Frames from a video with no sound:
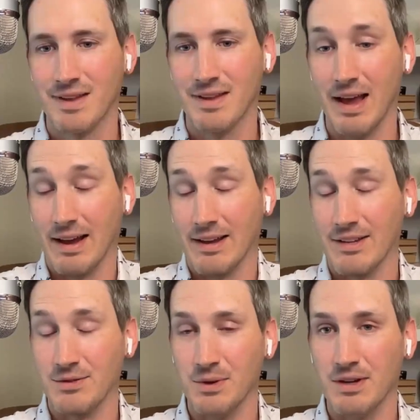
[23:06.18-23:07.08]
Yeah, I
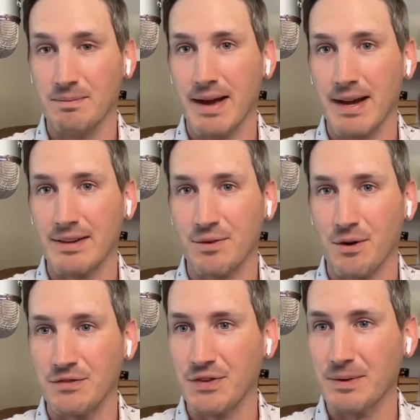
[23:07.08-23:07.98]
guess we look back as far
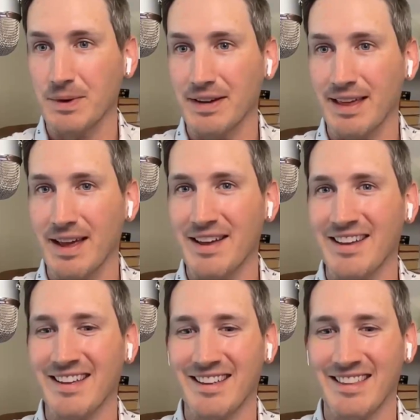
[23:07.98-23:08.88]
as Figma, and
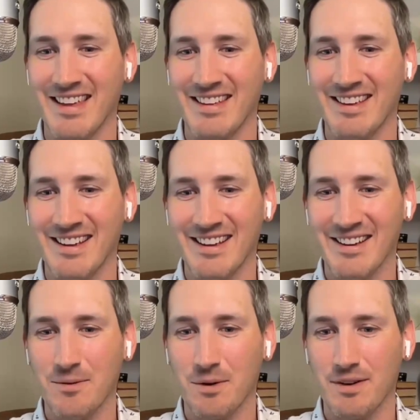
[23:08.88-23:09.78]
they
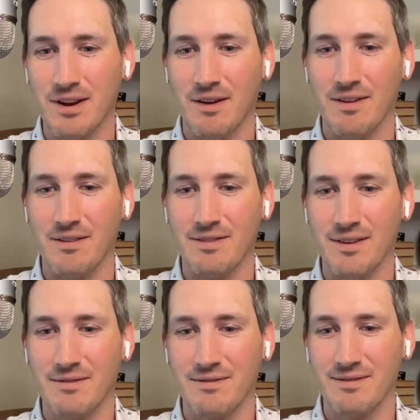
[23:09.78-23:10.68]
were, they're
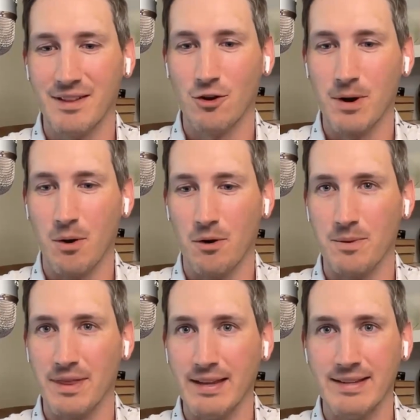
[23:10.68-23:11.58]
a little bit older,
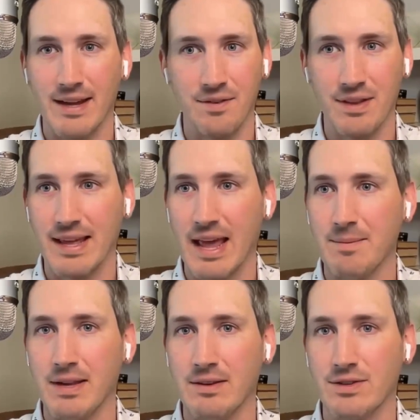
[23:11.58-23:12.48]
but they definitely came
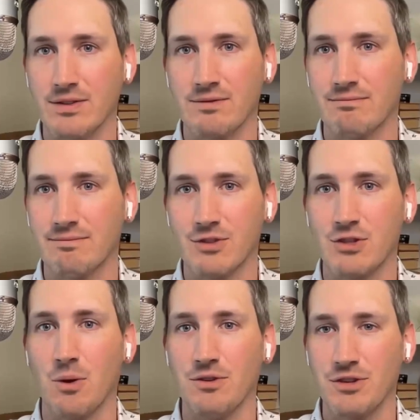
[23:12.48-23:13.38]
in and just
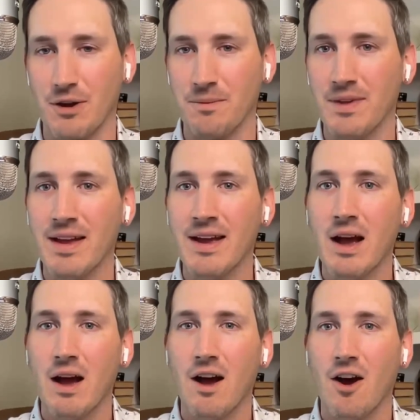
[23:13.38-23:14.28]
stole the show.
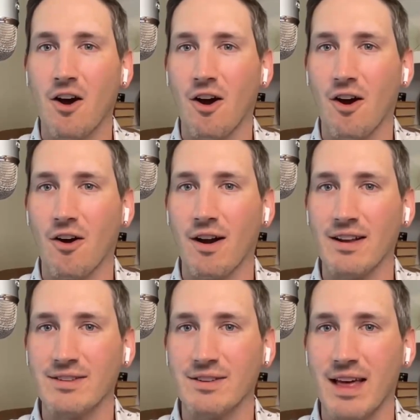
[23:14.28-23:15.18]
All
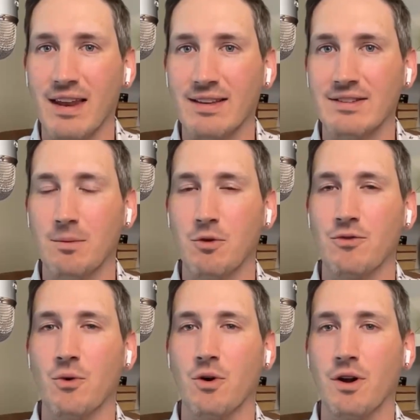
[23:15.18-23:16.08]
right, so that is number
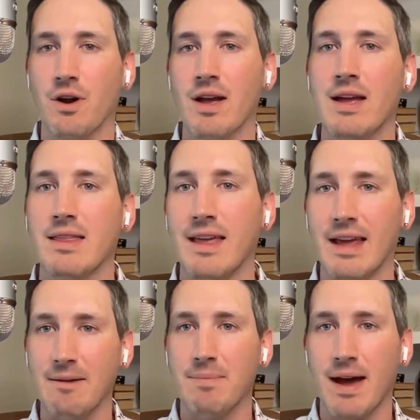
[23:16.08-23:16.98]
4, the
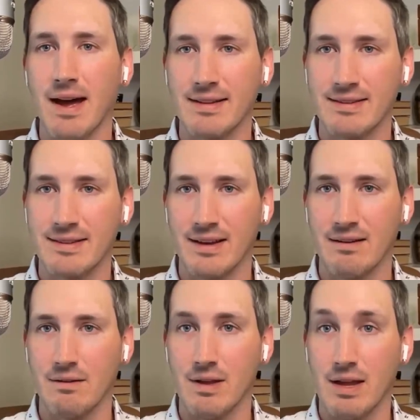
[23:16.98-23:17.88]
impact
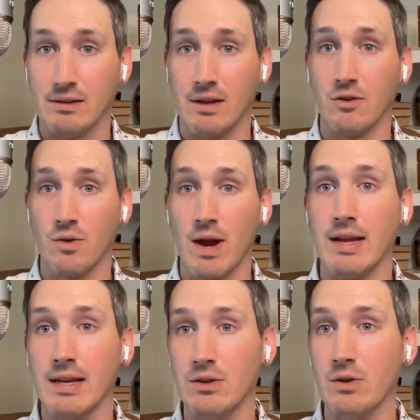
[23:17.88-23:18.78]
in
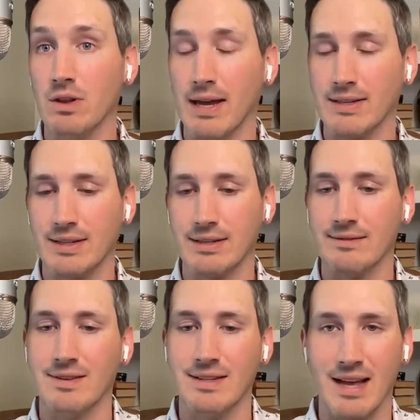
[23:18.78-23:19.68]
creating and
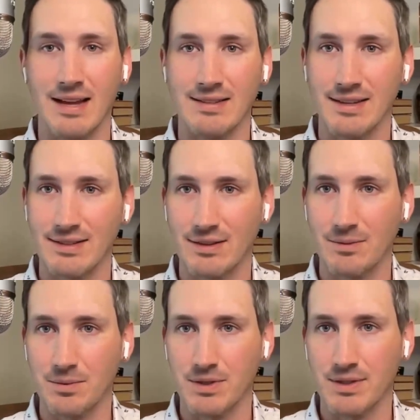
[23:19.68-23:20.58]
utilizing design
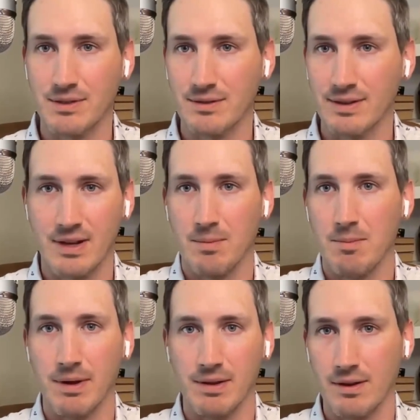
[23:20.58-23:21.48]
systems. It's going to be
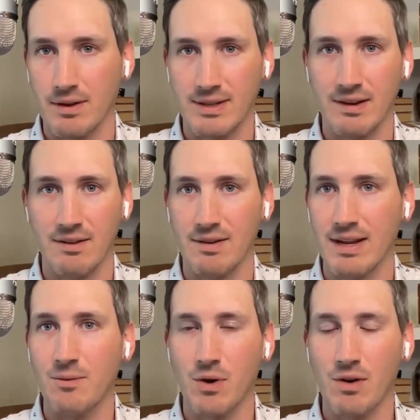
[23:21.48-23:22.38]
big there. It's
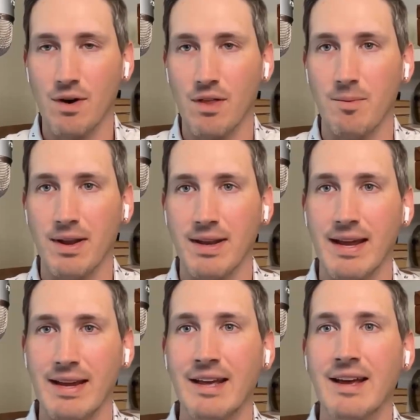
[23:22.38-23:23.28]
getting rid of all the
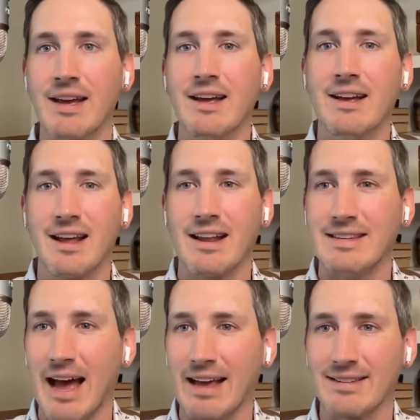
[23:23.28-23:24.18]
mundane kind of
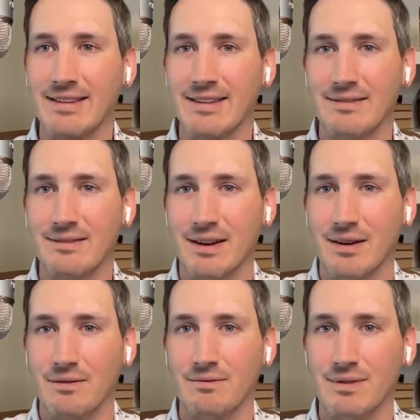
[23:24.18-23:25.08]
tasks that
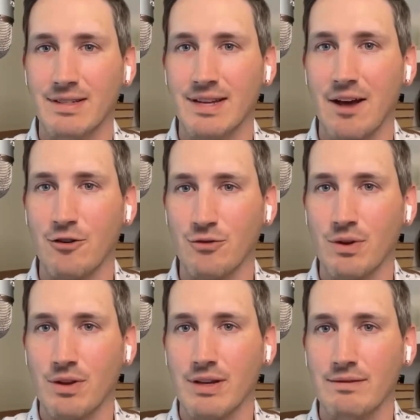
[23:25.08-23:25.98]
designers
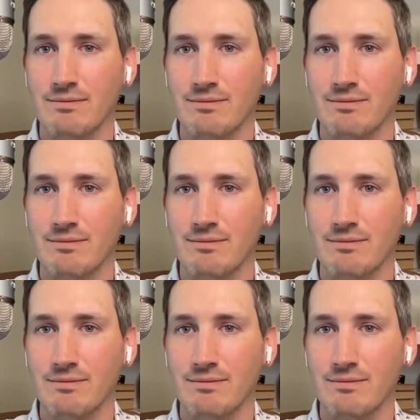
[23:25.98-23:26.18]
really